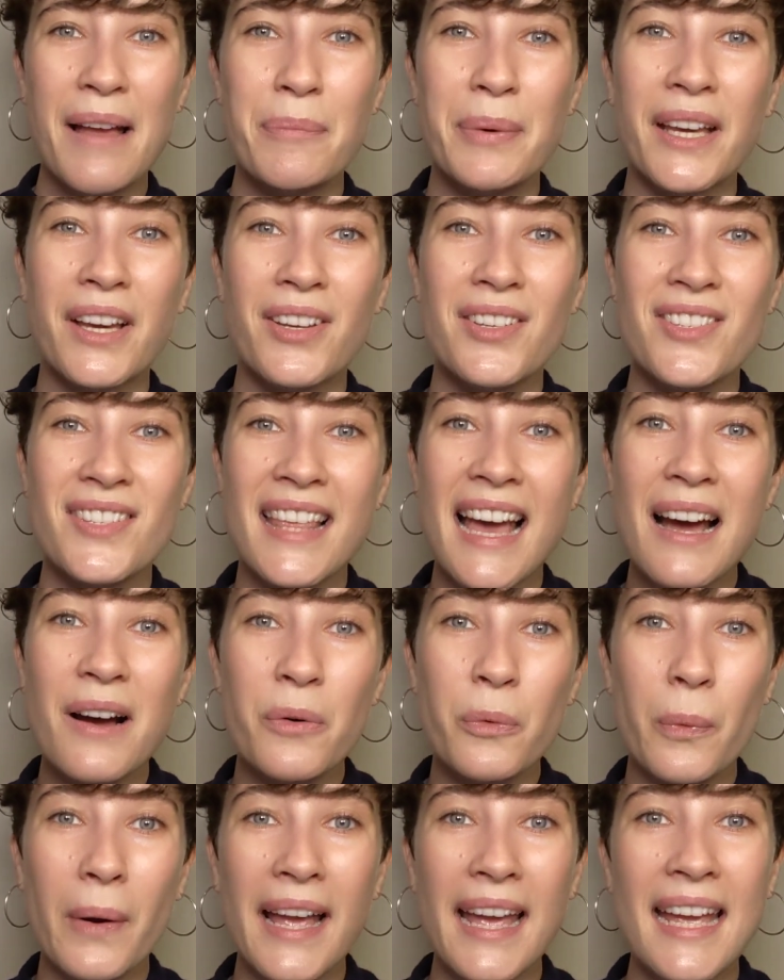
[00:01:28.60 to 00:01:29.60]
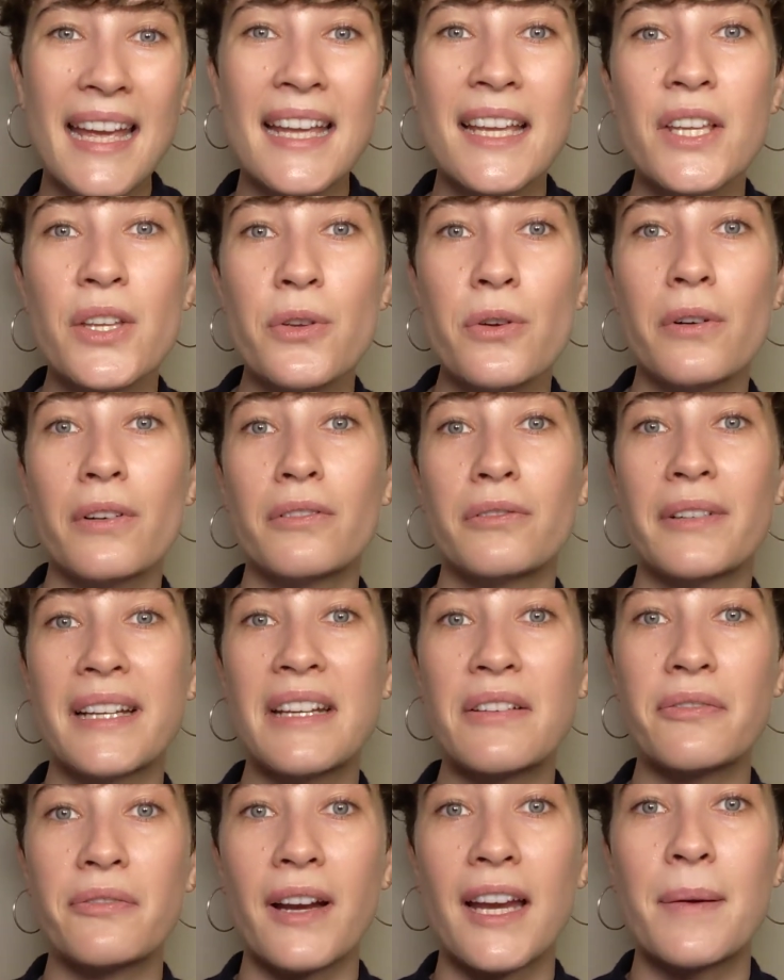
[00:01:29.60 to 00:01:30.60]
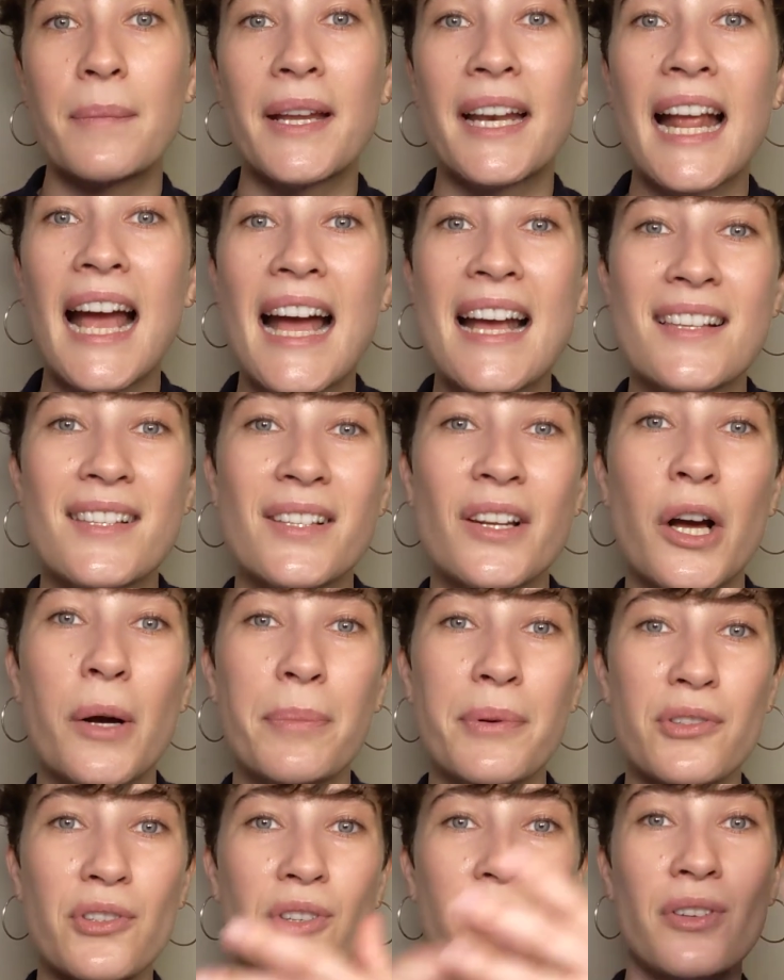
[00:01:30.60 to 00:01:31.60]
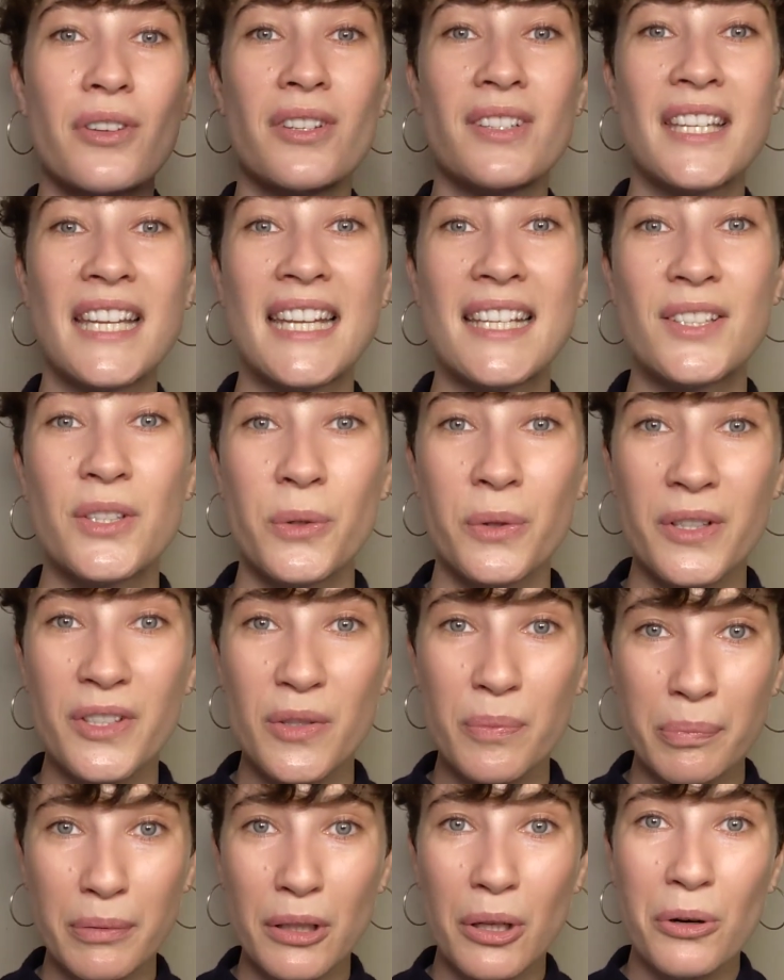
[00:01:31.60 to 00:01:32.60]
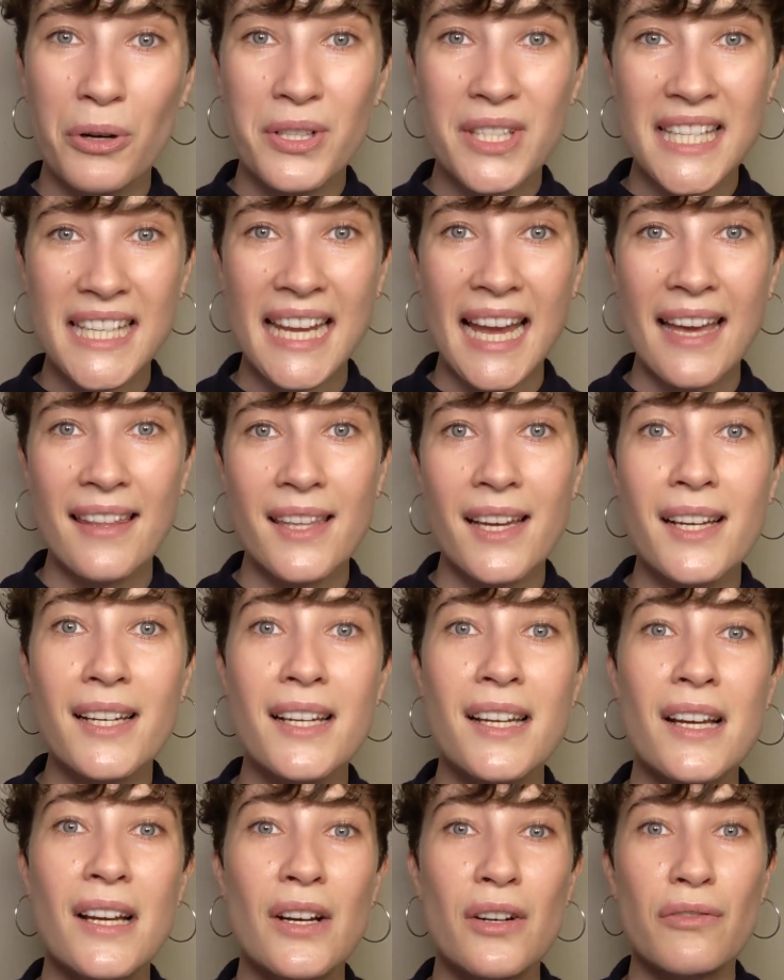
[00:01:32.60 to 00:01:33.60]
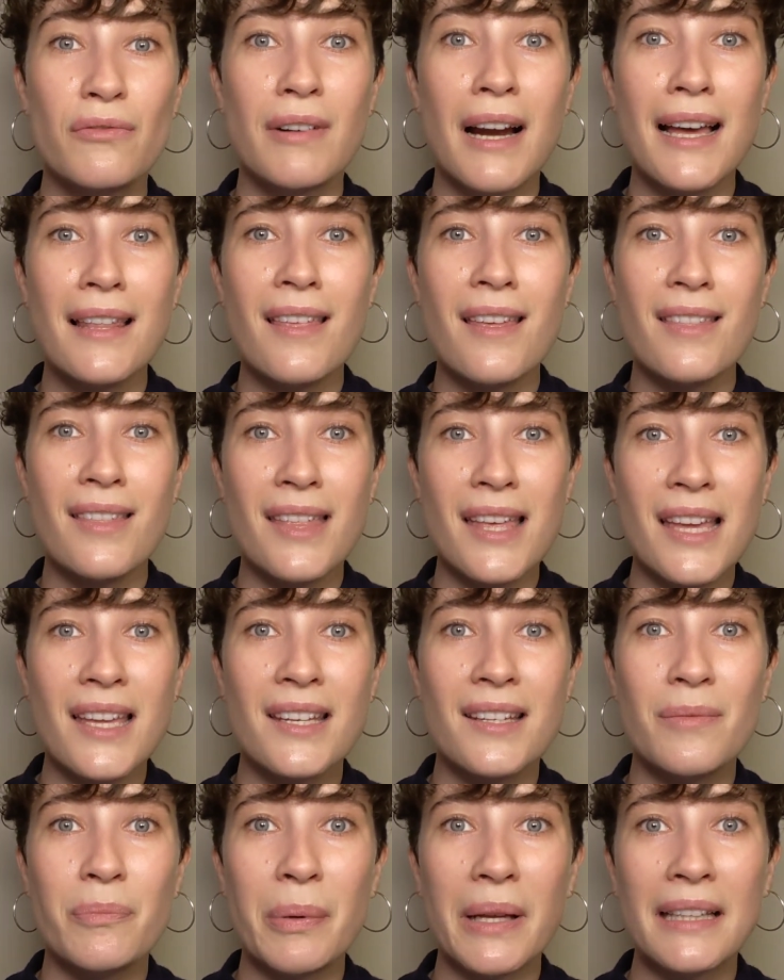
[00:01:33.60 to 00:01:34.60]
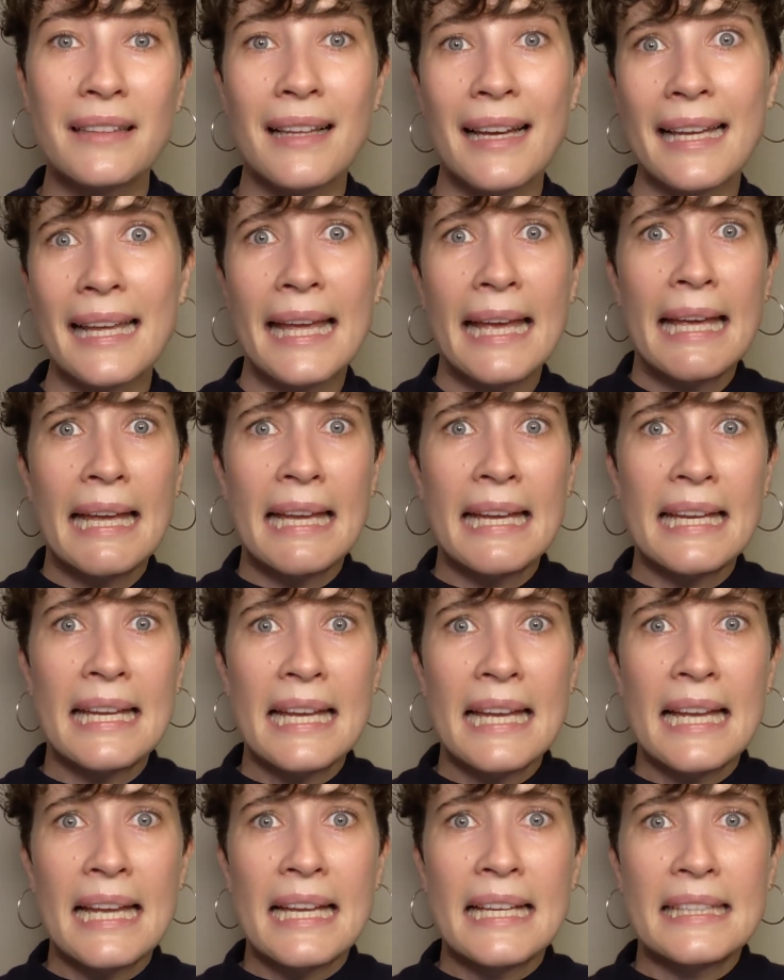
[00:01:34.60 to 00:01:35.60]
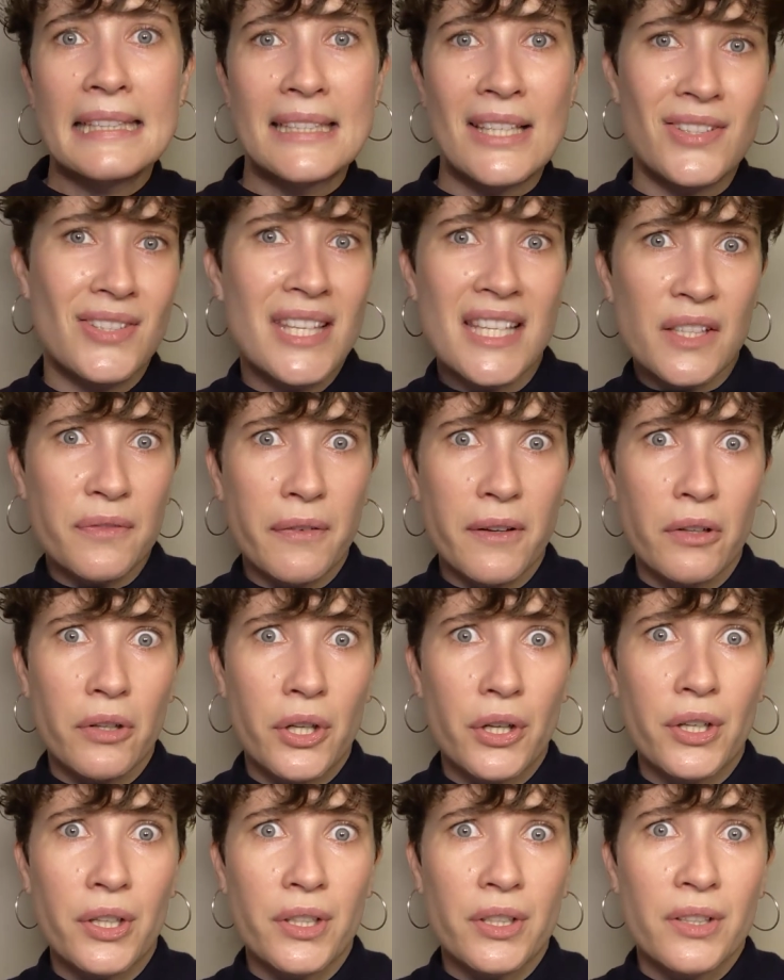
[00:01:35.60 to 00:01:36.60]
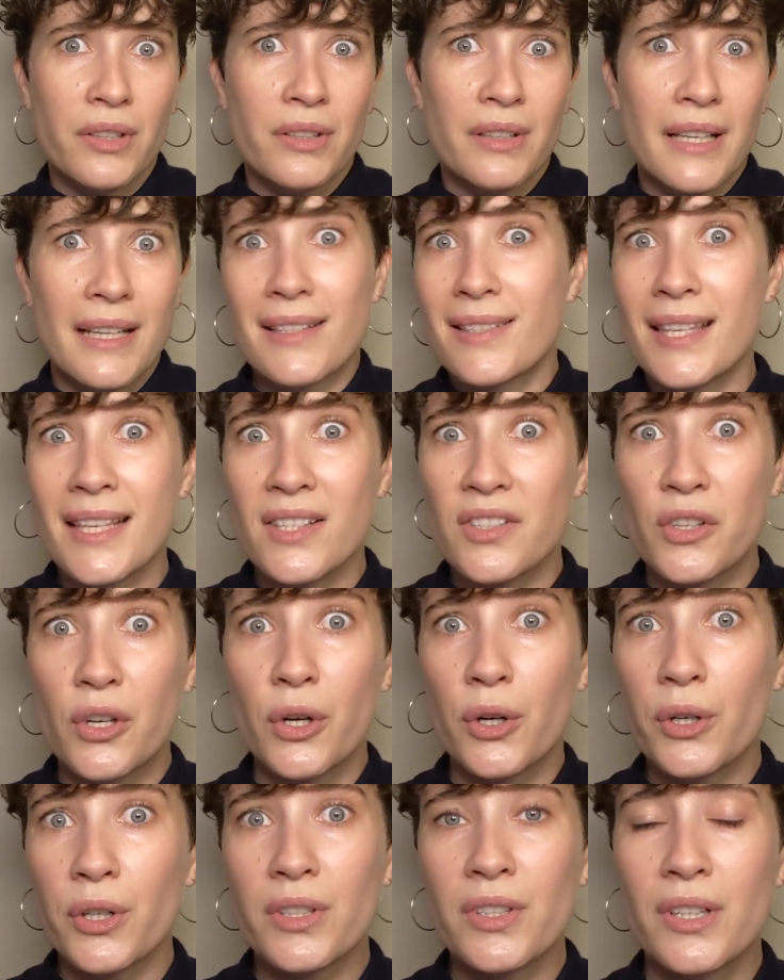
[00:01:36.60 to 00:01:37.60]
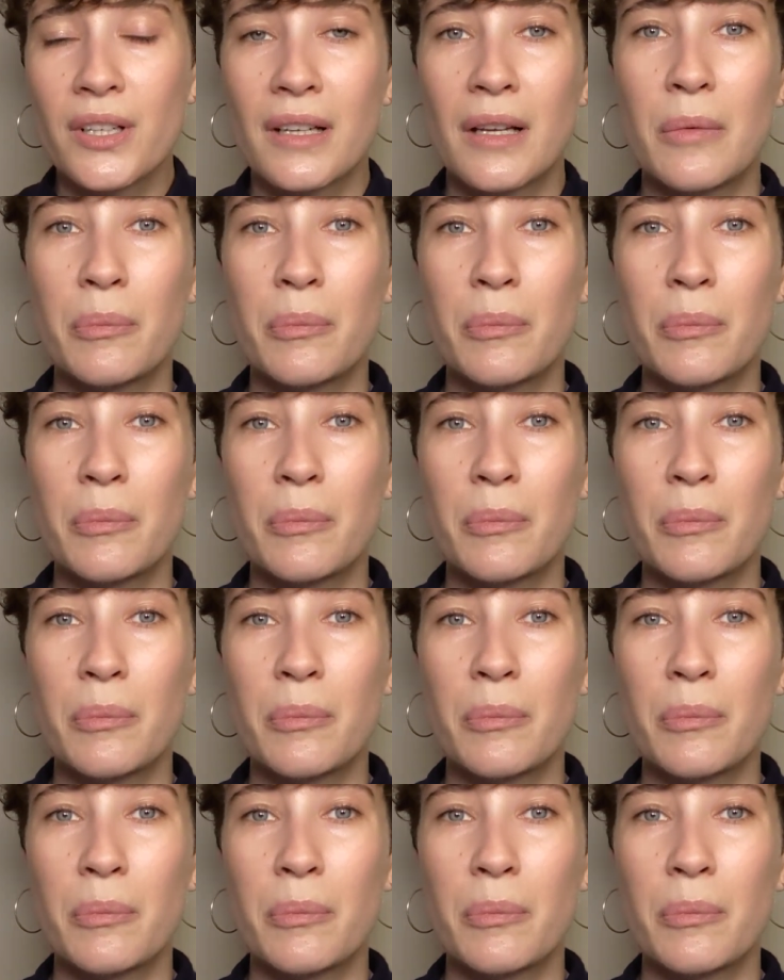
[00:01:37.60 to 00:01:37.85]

Because that way you're reframing it as an opportunity to explore together rather than being like, does this feel good? Is this good?